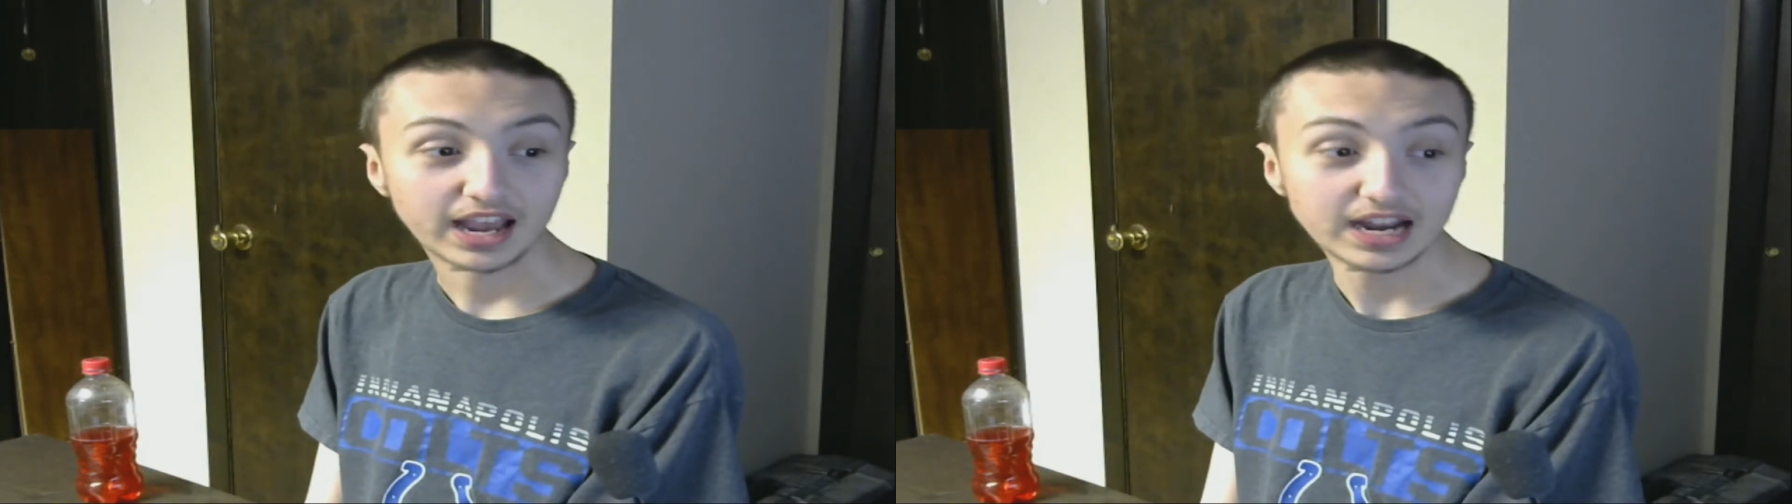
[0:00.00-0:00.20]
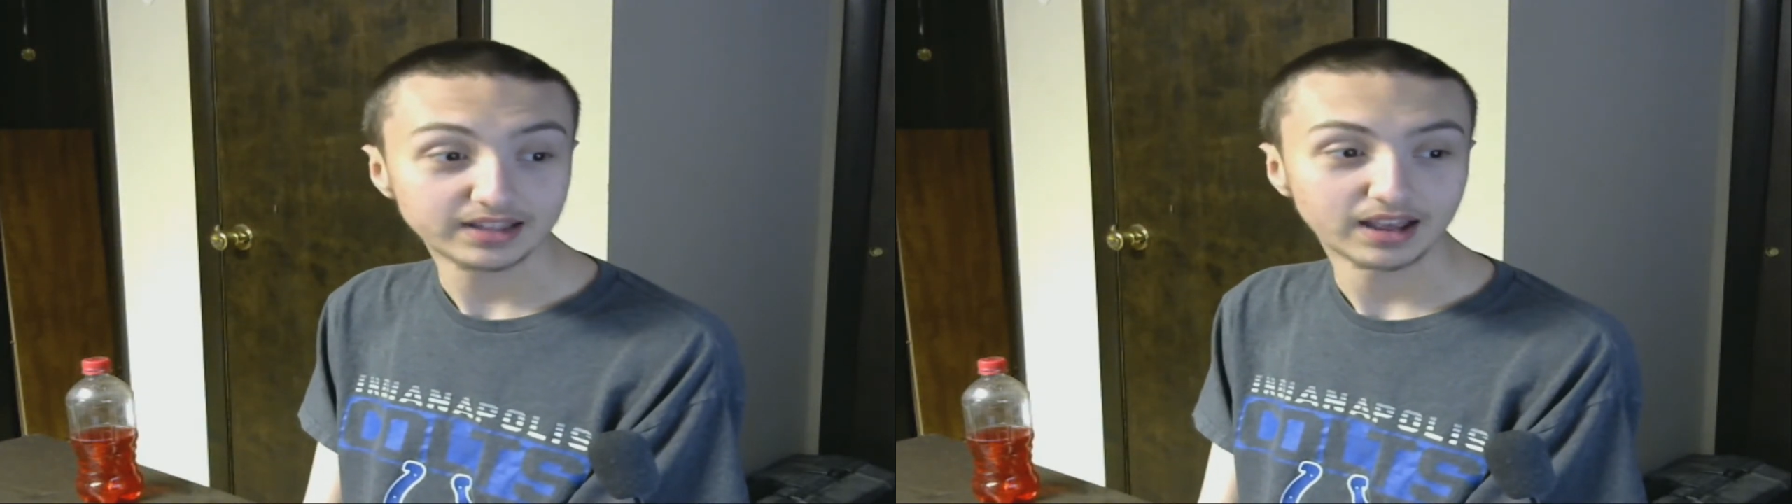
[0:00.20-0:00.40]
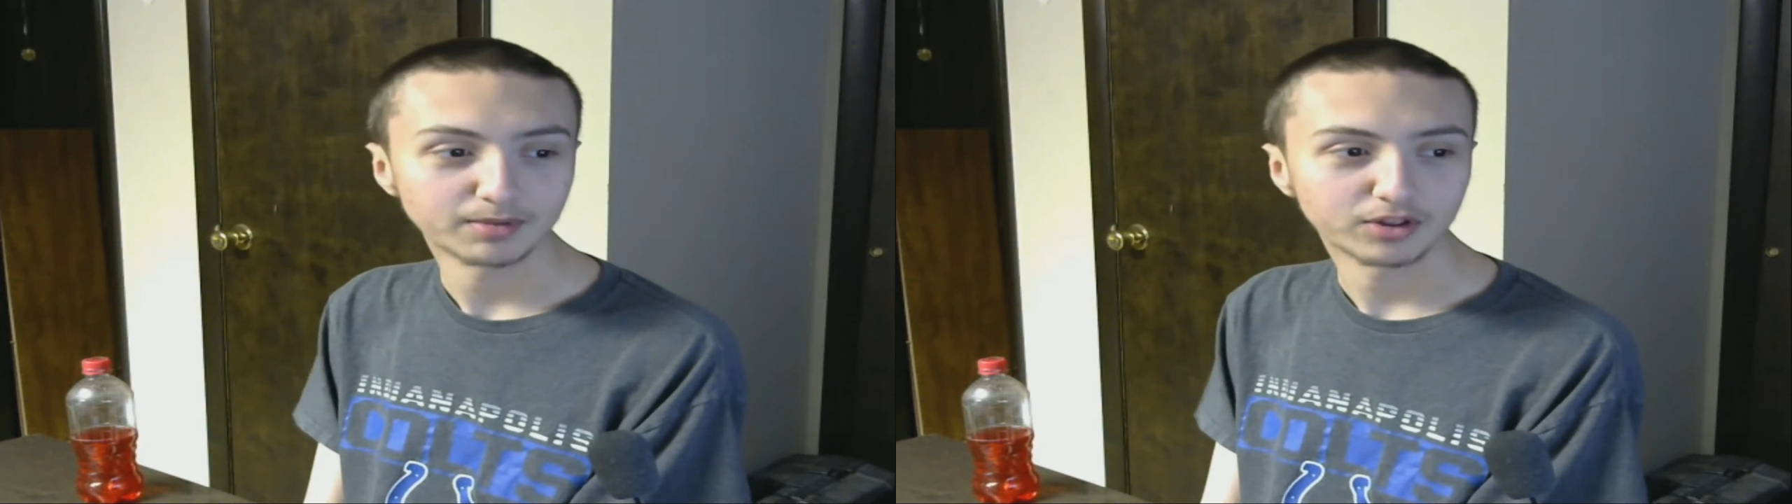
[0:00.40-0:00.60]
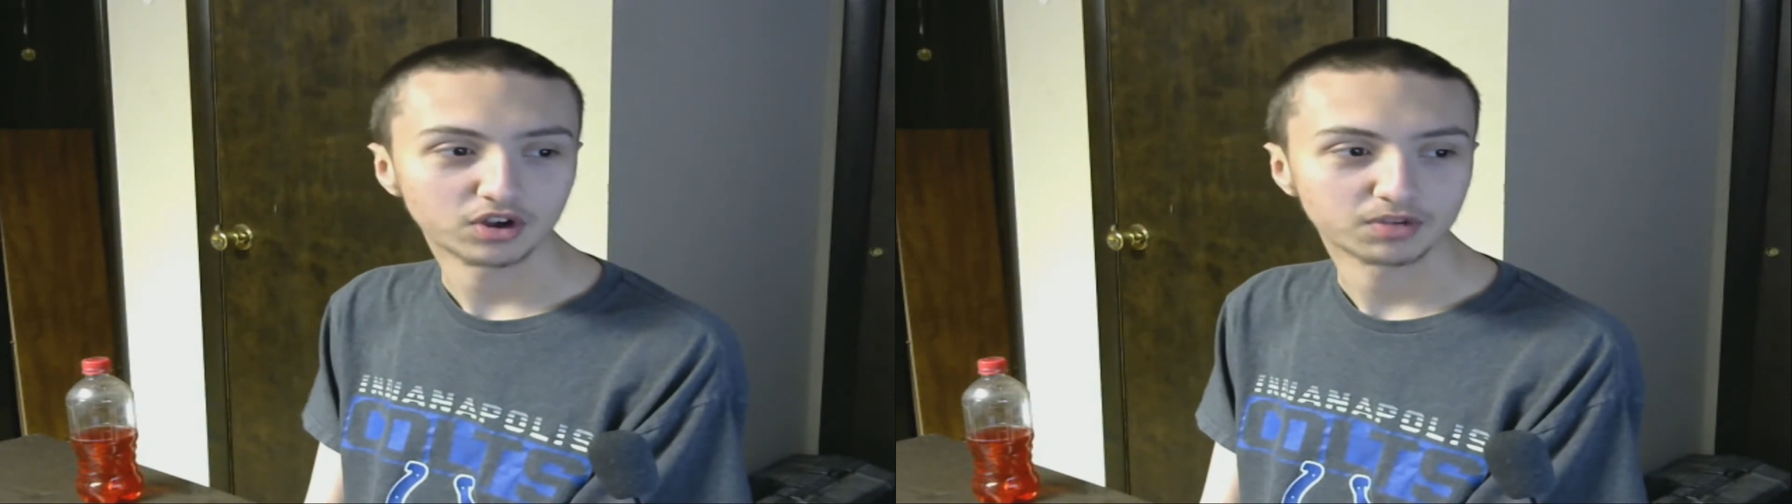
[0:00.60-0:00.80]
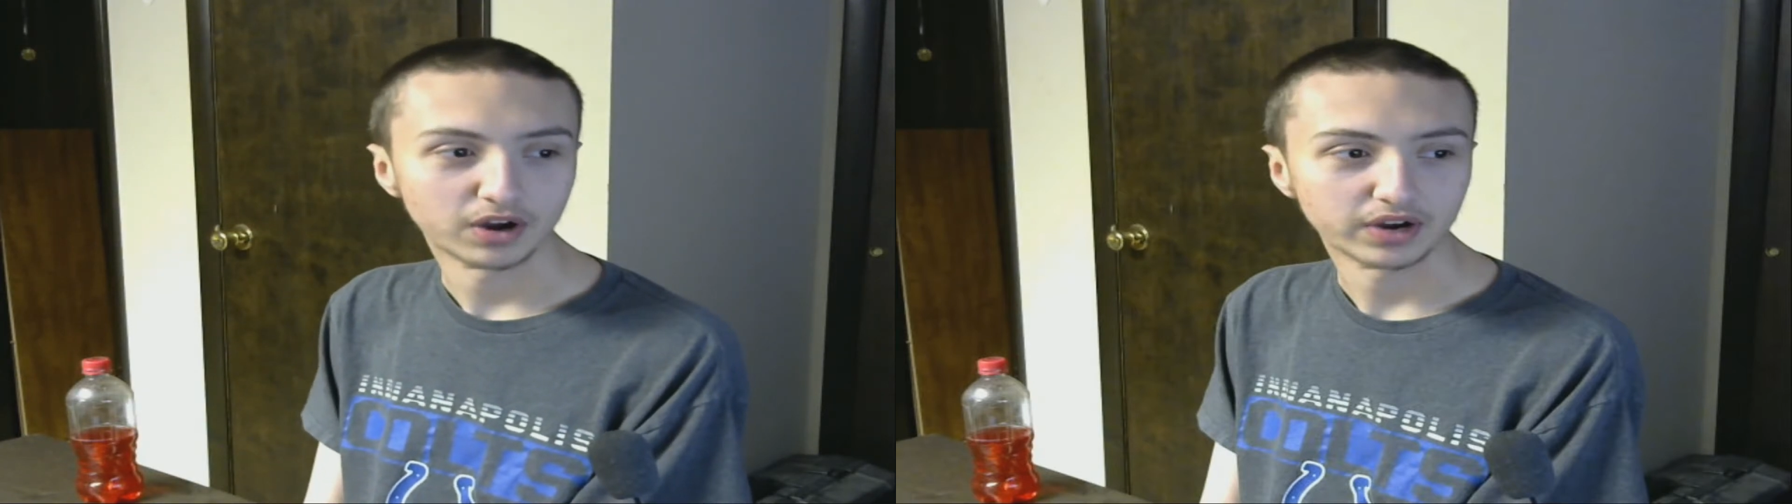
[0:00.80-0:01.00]
any time to
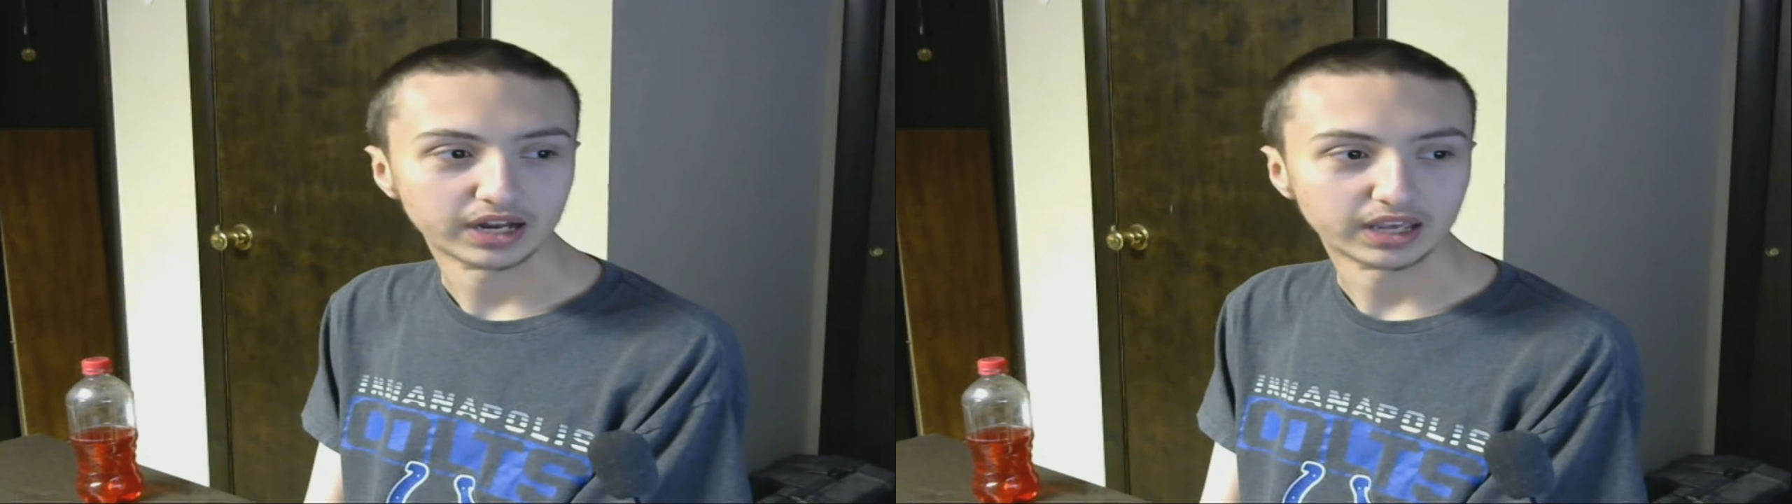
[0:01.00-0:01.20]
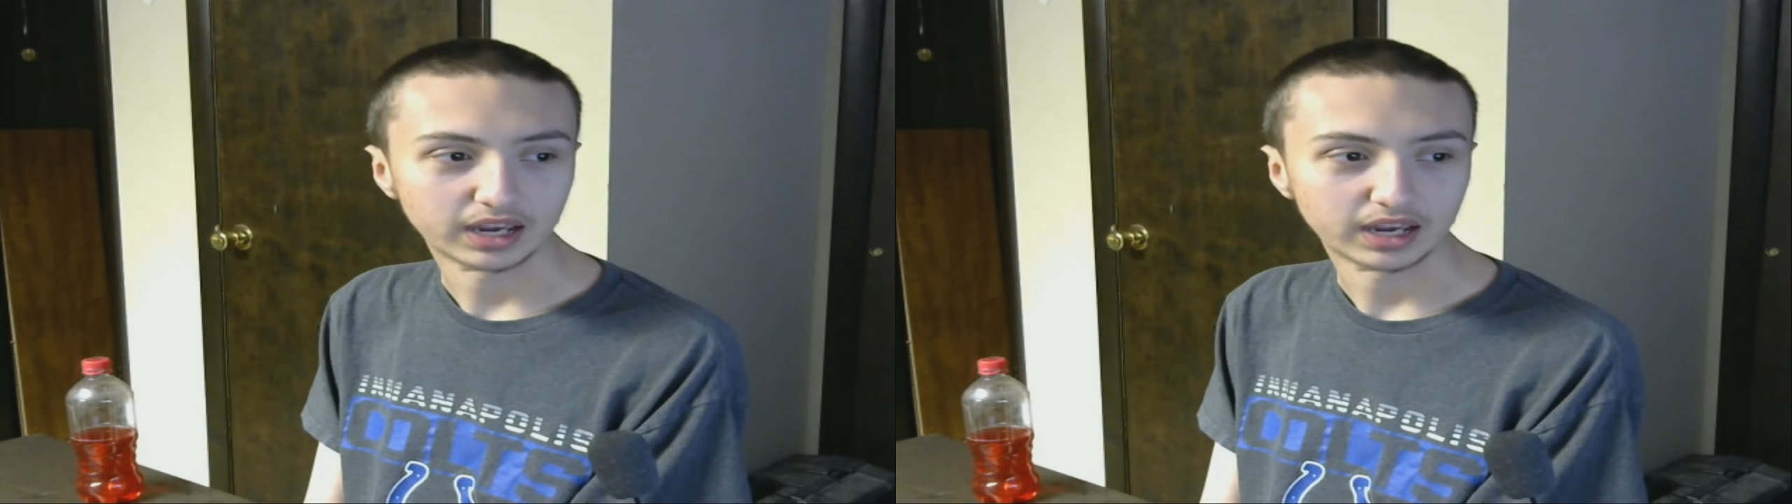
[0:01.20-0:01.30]
talk about any